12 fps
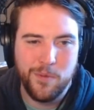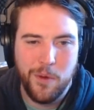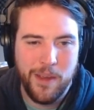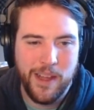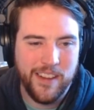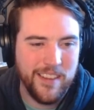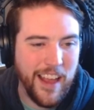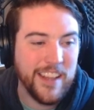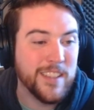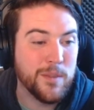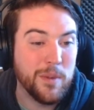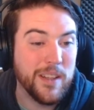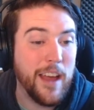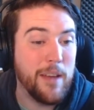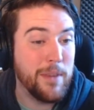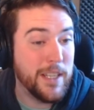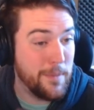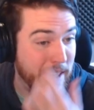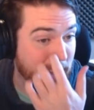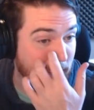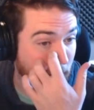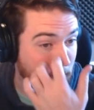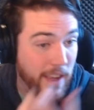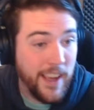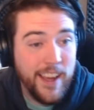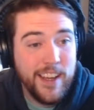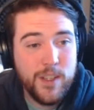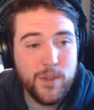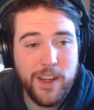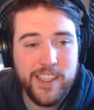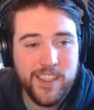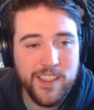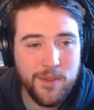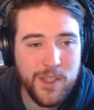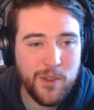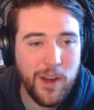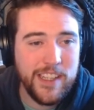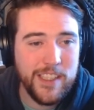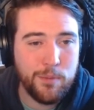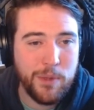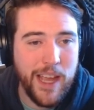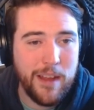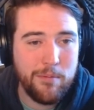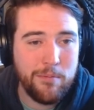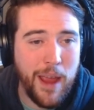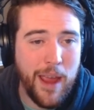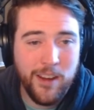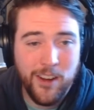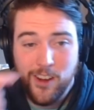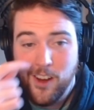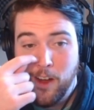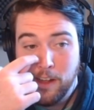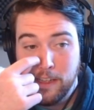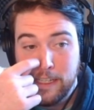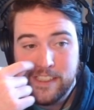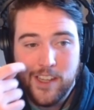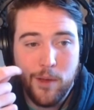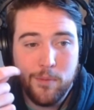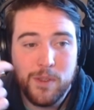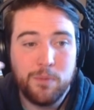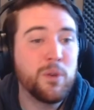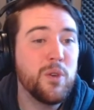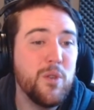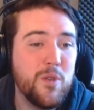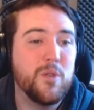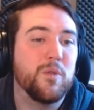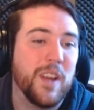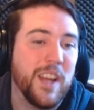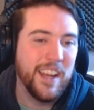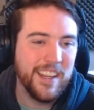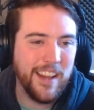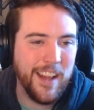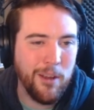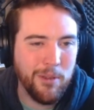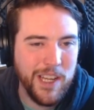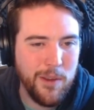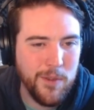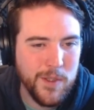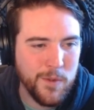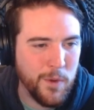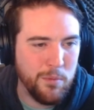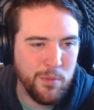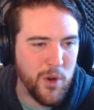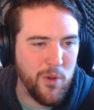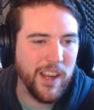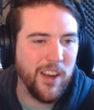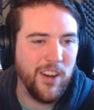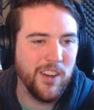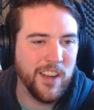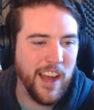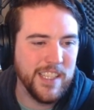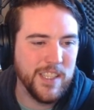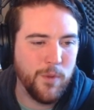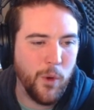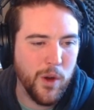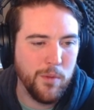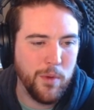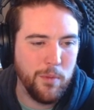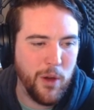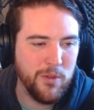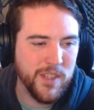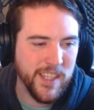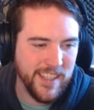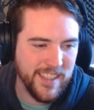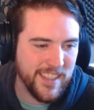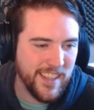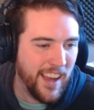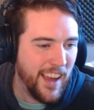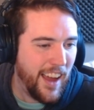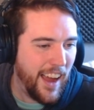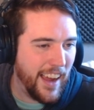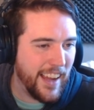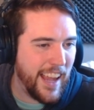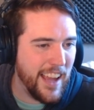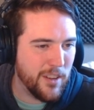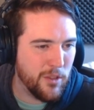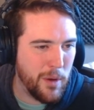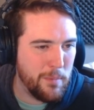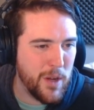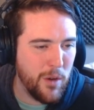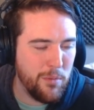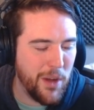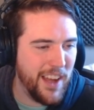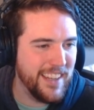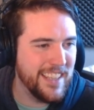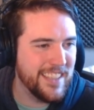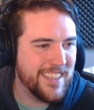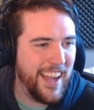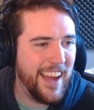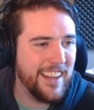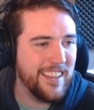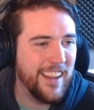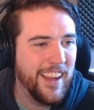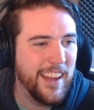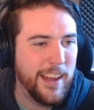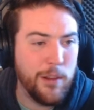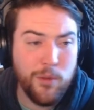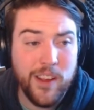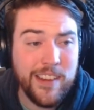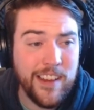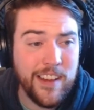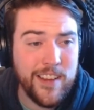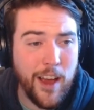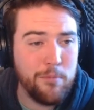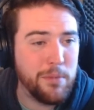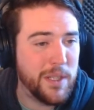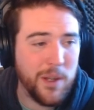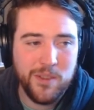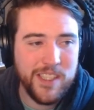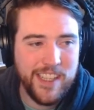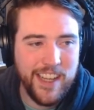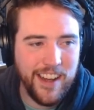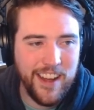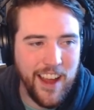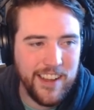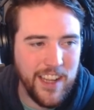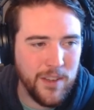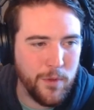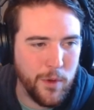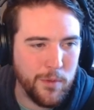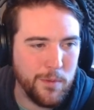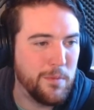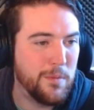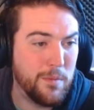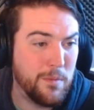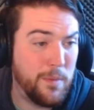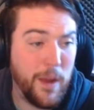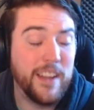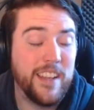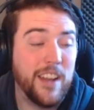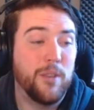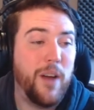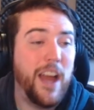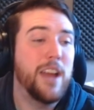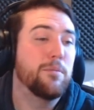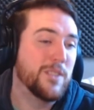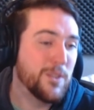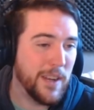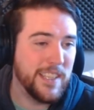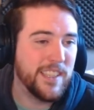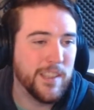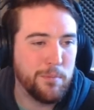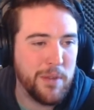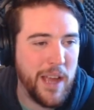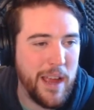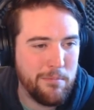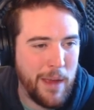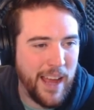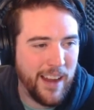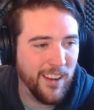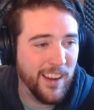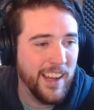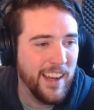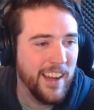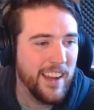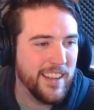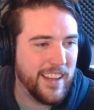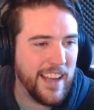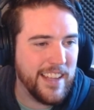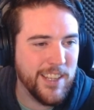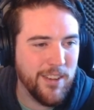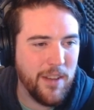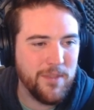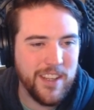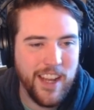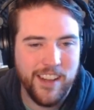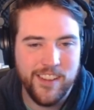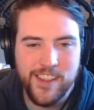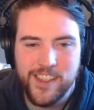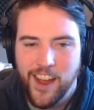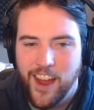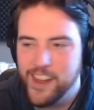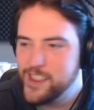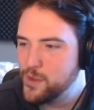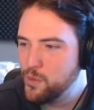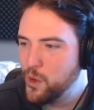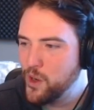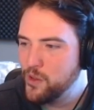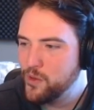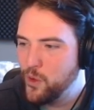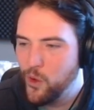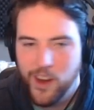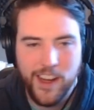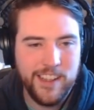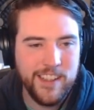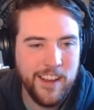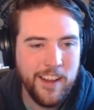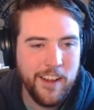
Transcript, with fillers: what makes that's what that makes me think of. Traces of strange plant matter on these tubs prove that they were used for brewing all kinds of horrible potions. I can't cryptobotanist that. You look in the tub but don't see any identifiable identifiable traces of plant matter. Guess you'll have to take the sign's word for it.